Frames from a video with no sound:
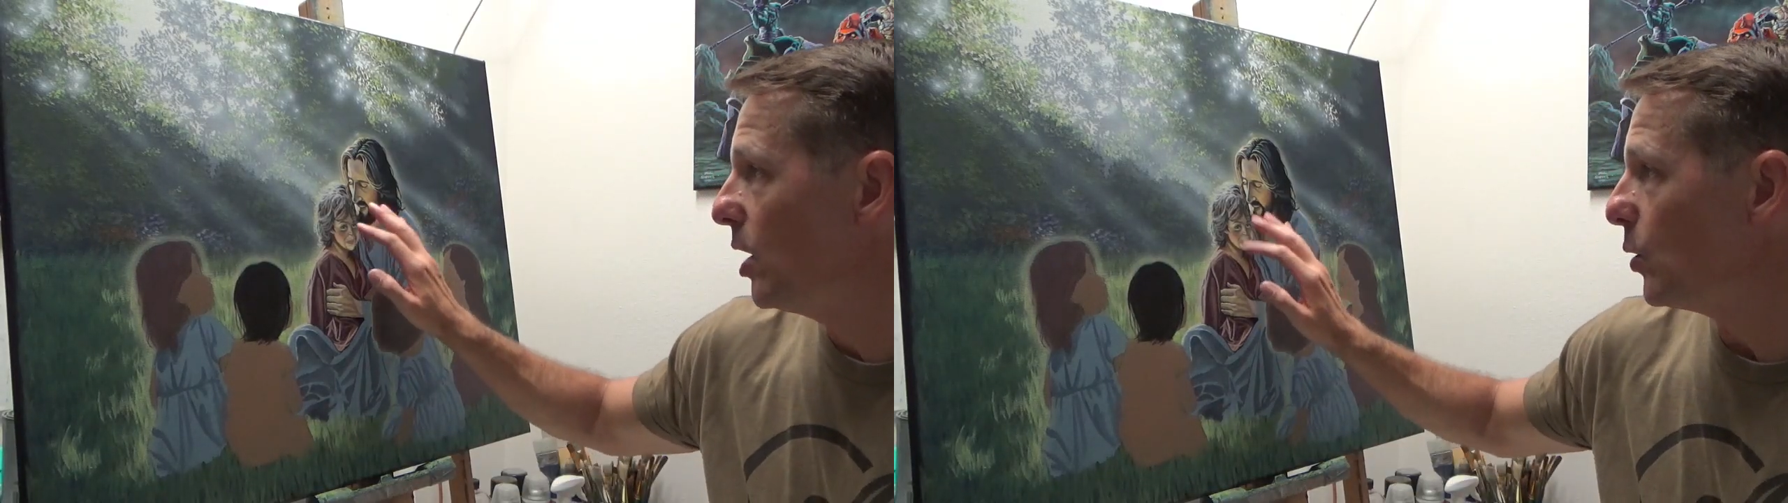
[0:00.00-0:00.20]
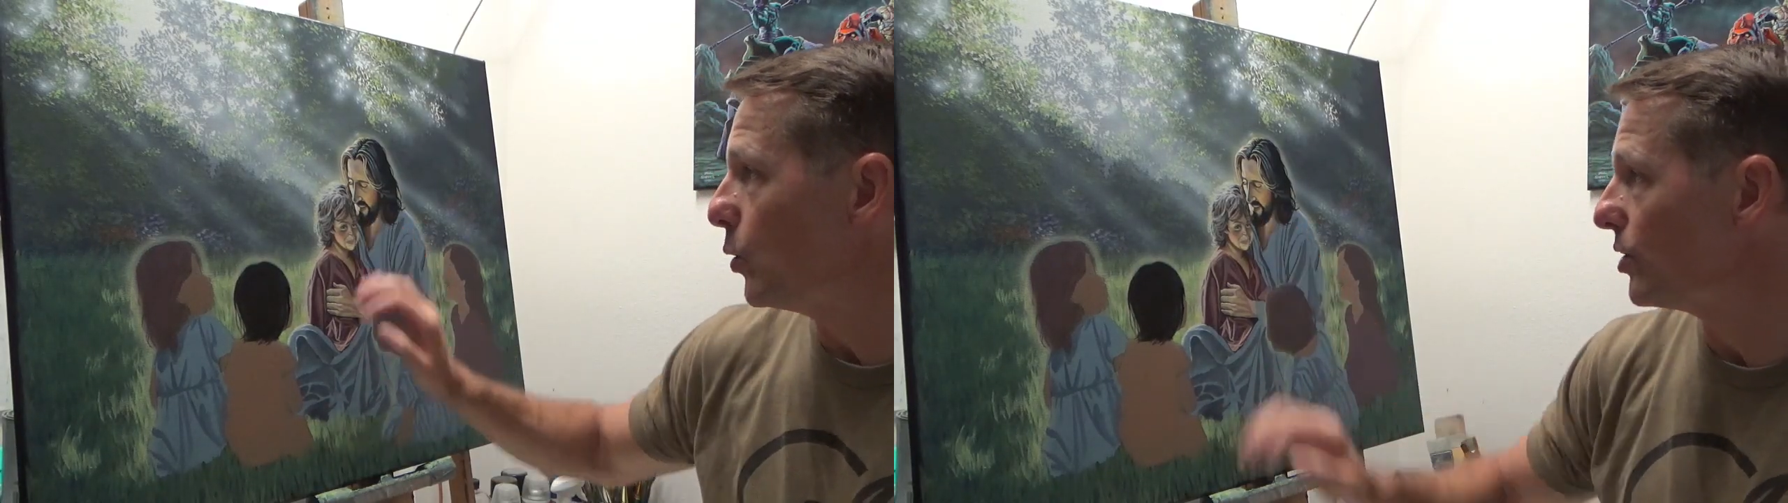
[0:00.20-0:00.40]

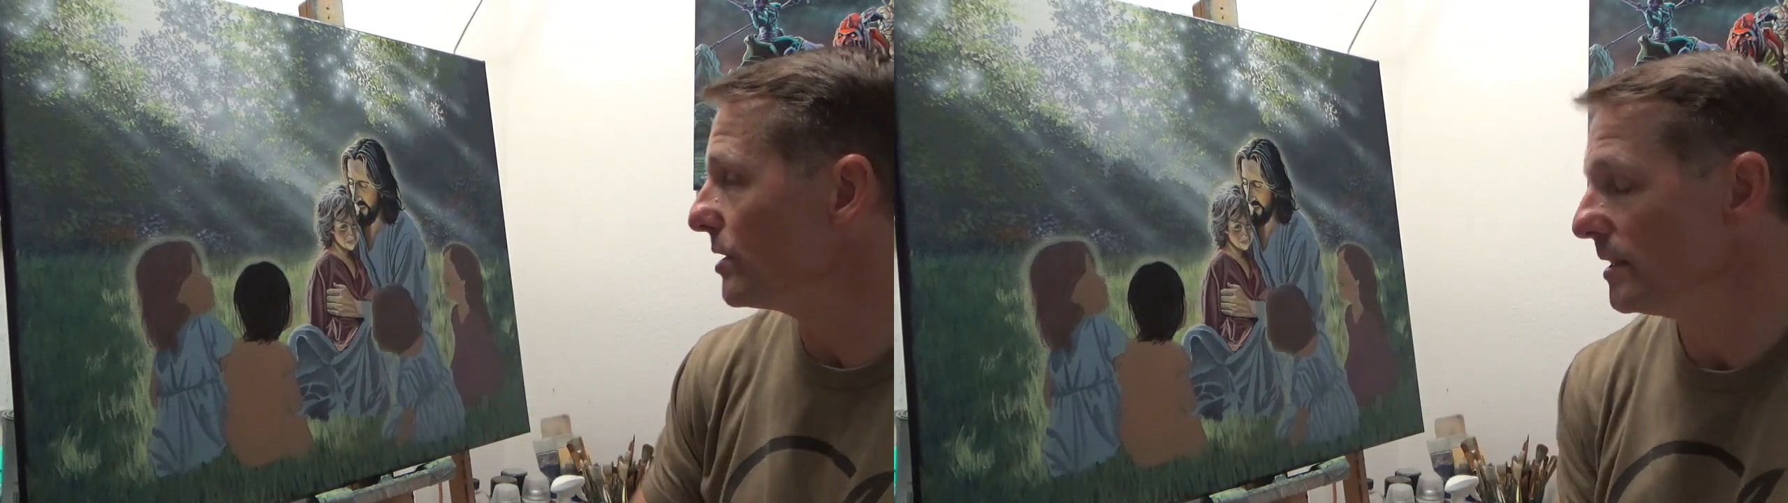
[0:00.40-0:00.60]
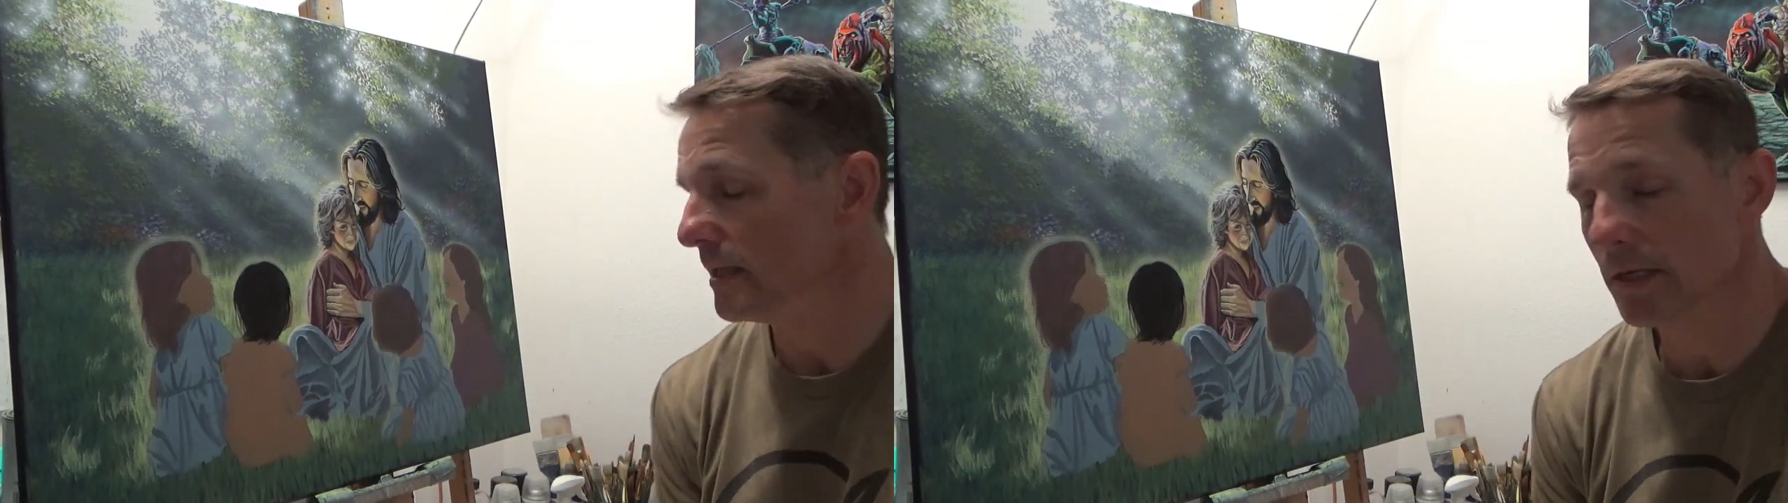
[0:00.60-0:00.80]

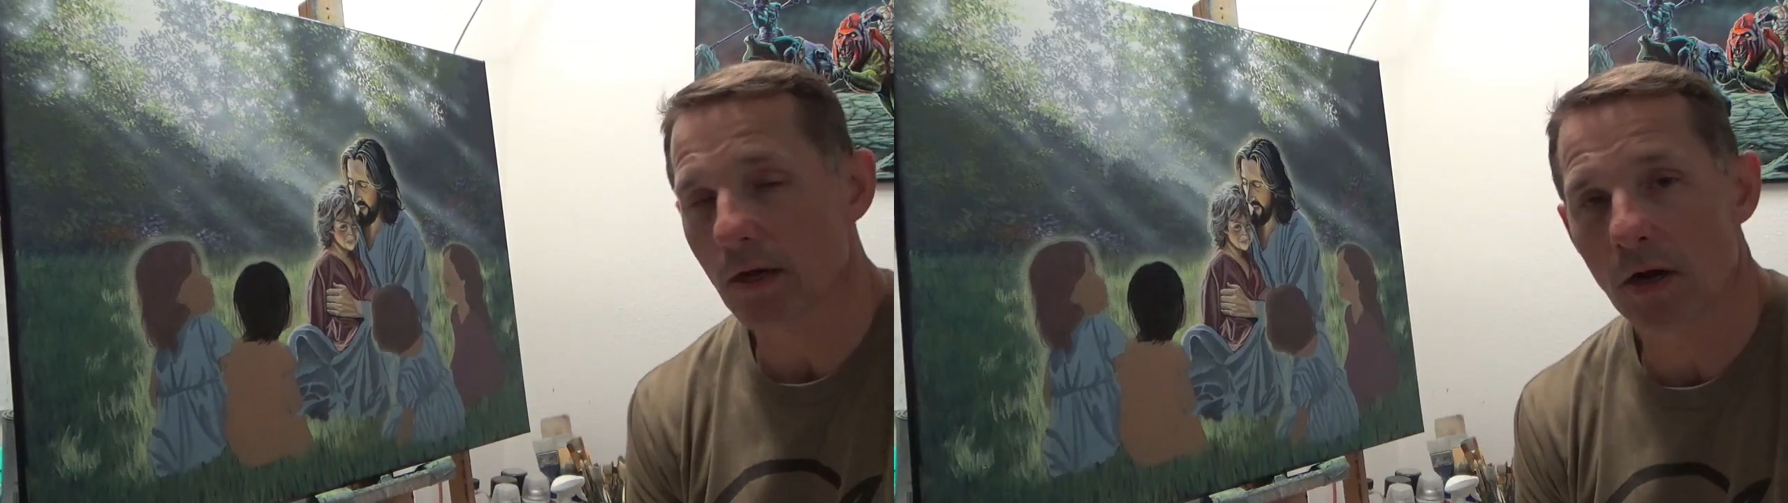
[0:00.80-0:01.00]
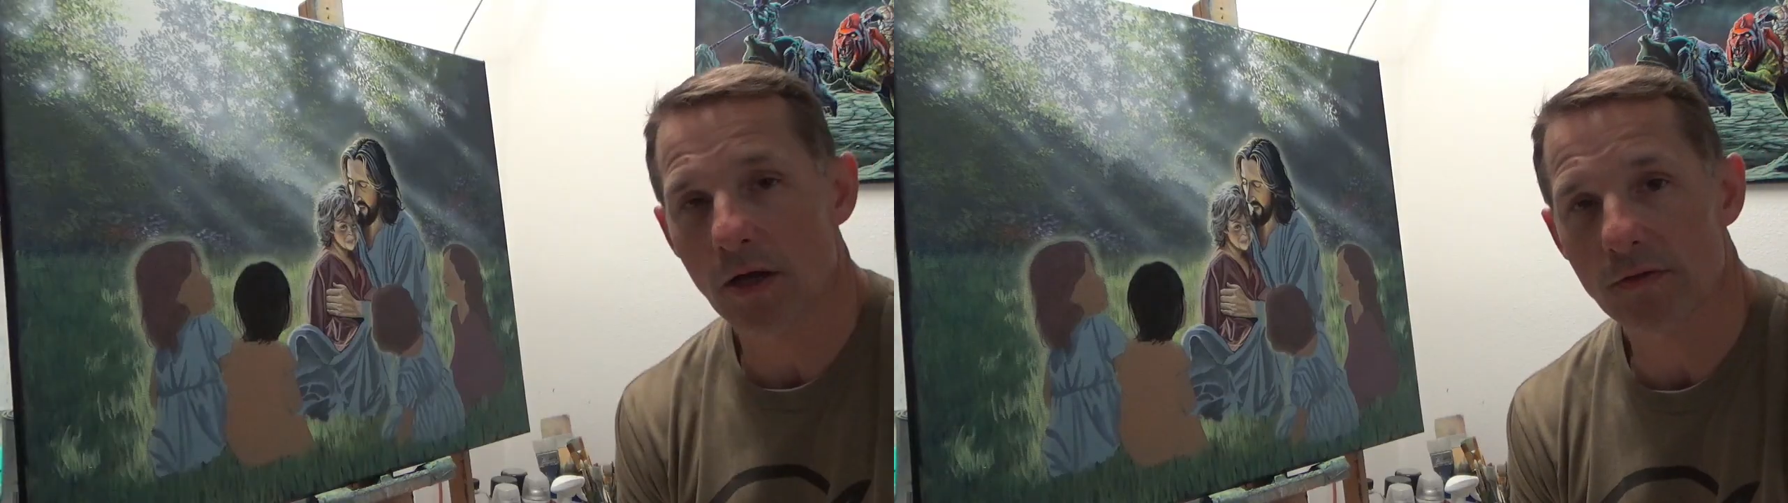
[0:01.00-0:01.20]
working
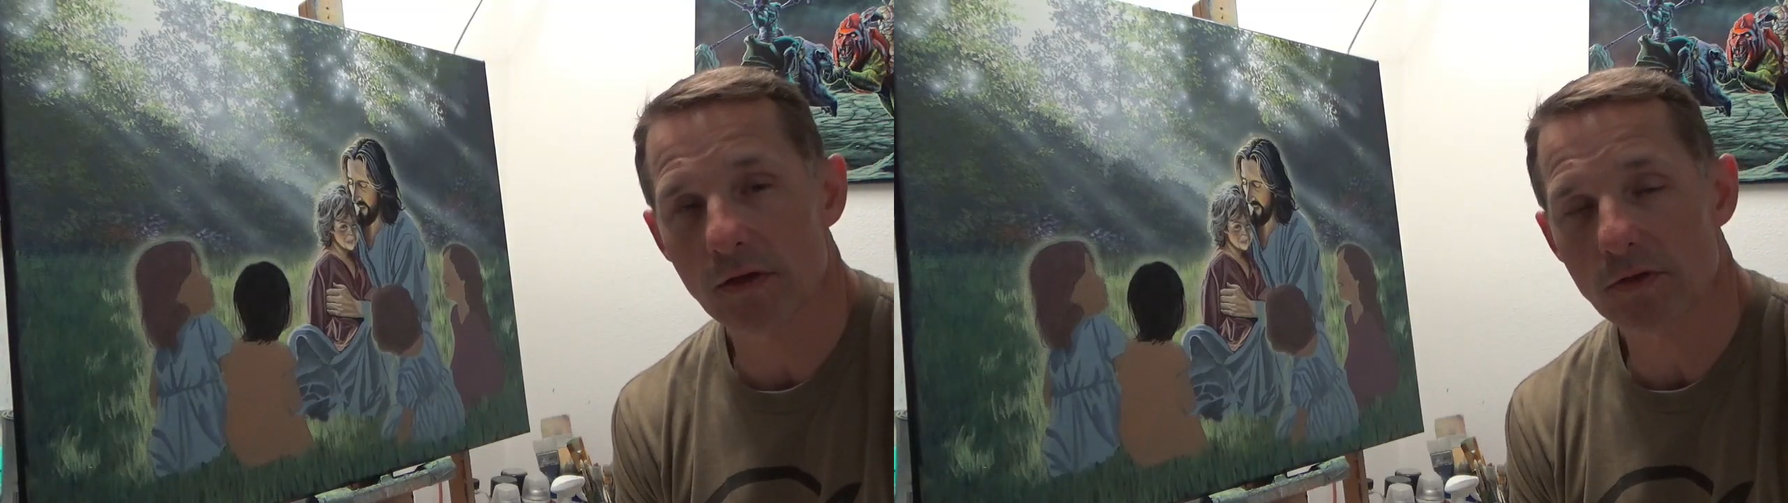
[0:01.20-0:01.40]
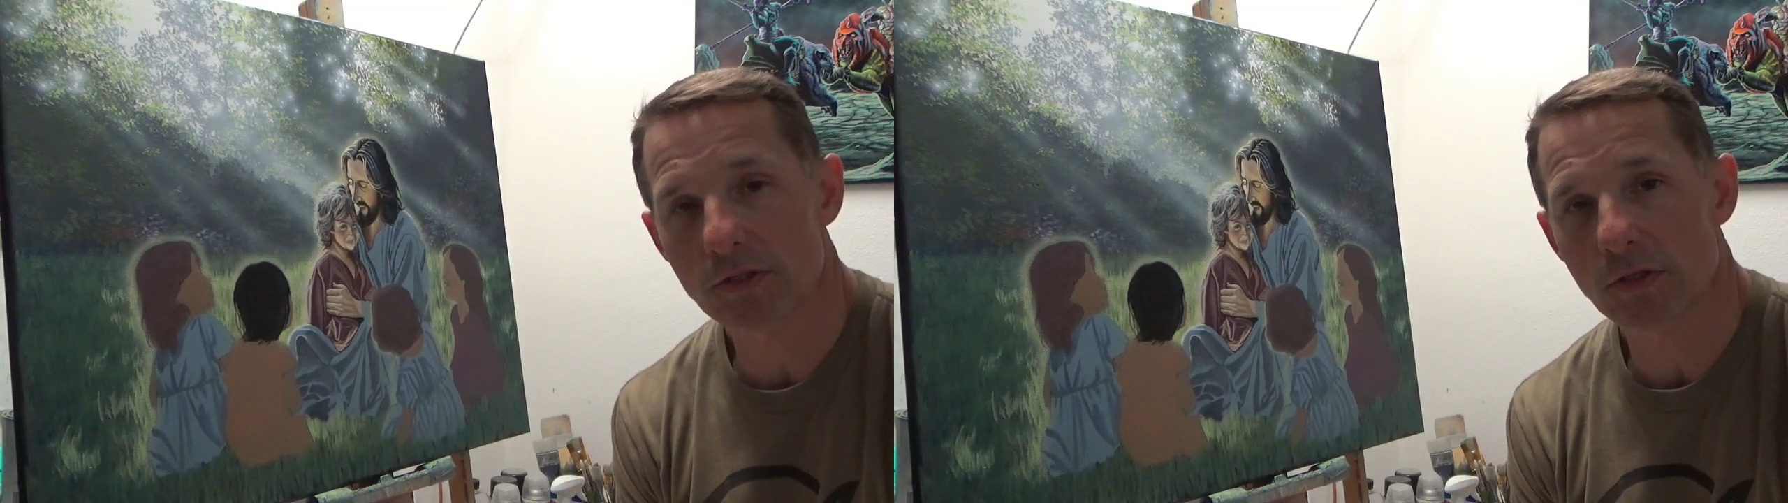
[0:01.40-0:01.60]
on the
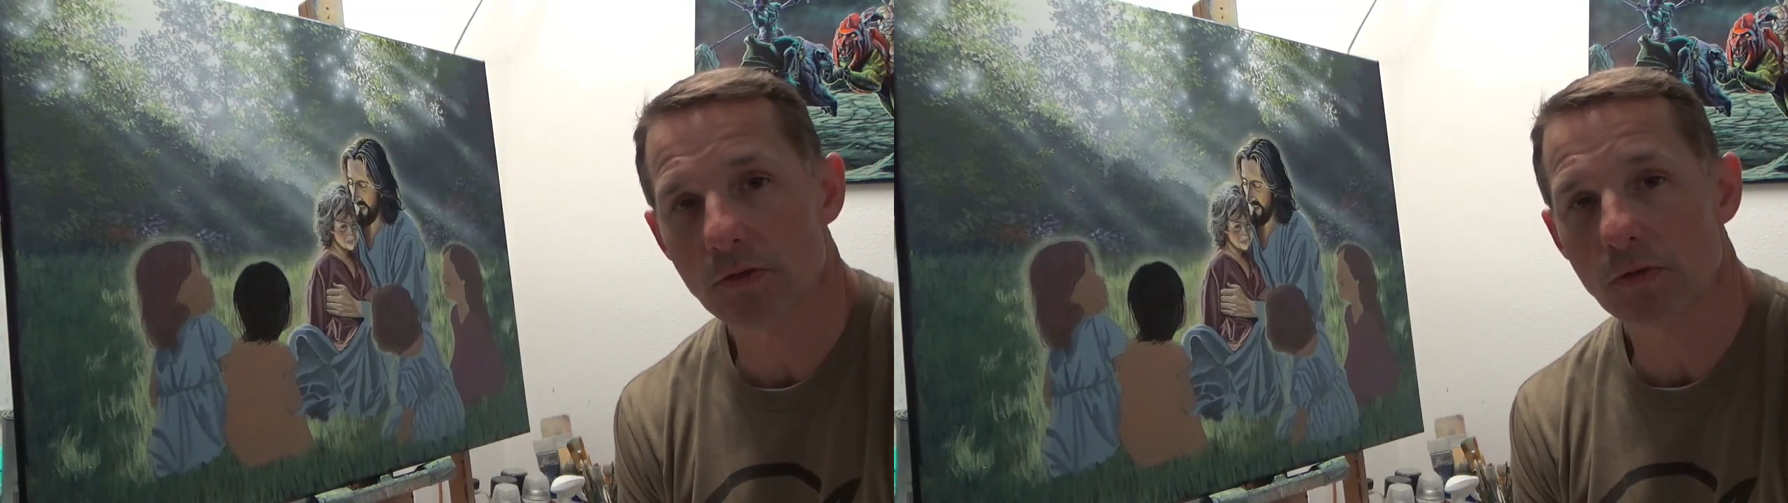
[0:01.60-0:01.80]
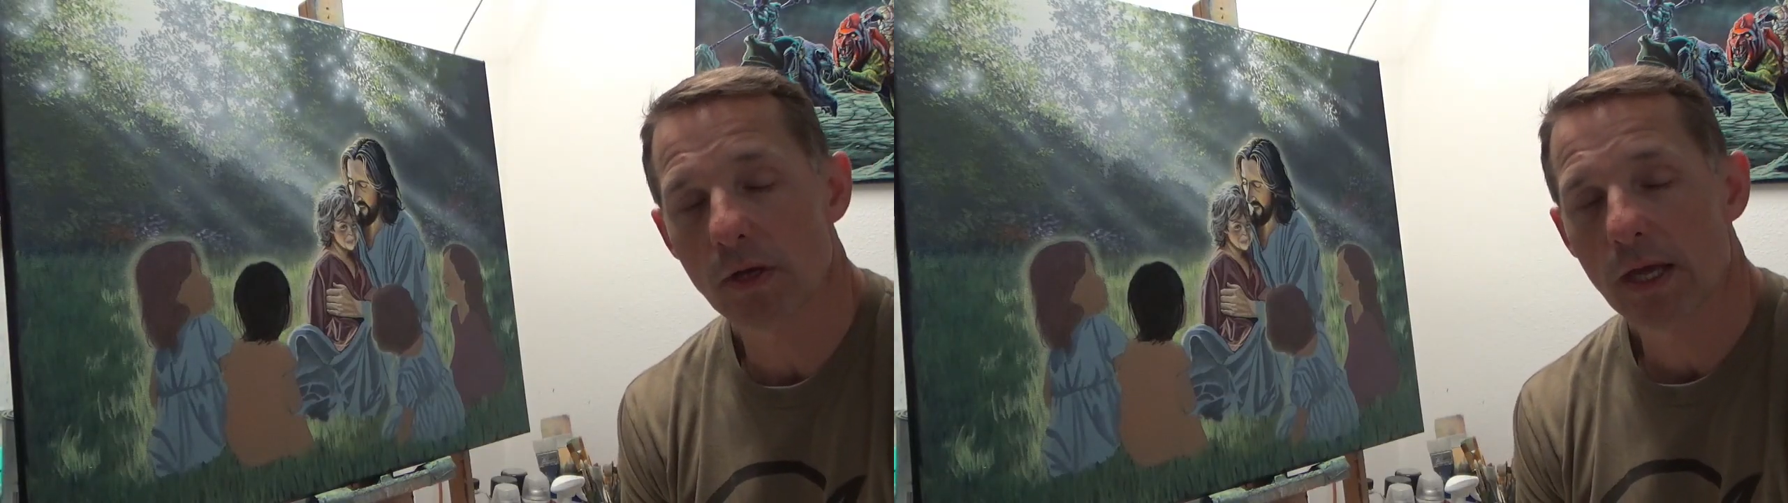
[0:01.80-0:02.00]
other
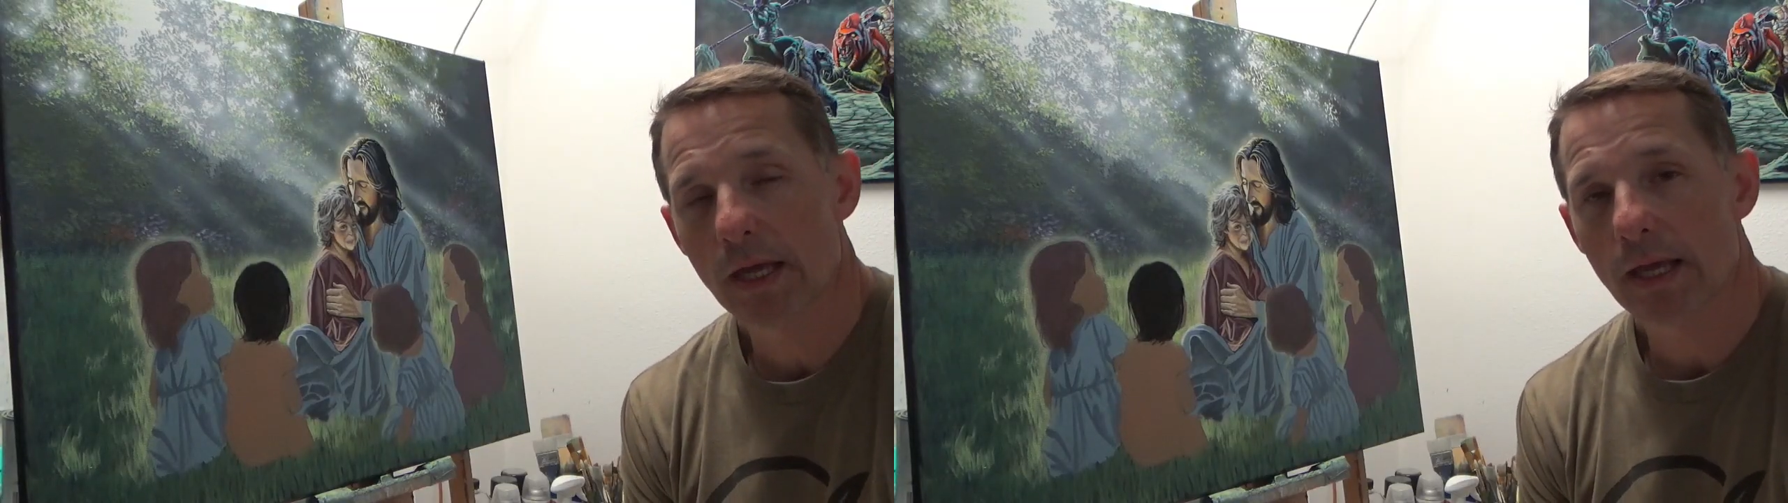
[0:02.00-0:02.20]
two,